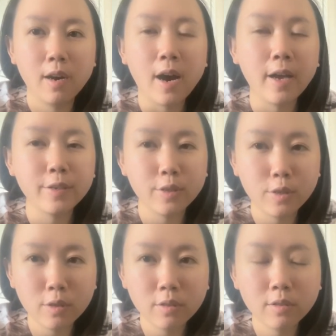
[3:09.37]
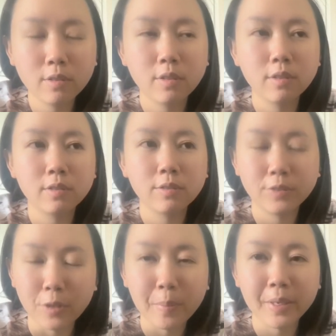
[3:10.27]
I know
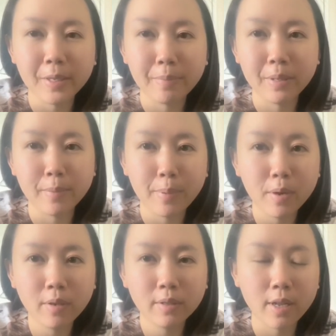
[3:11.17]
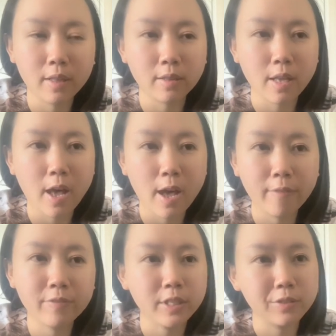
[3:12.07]
so many people that they have
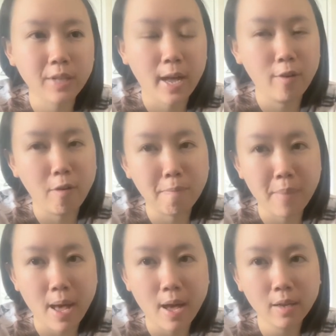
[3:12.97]
this kind of bag,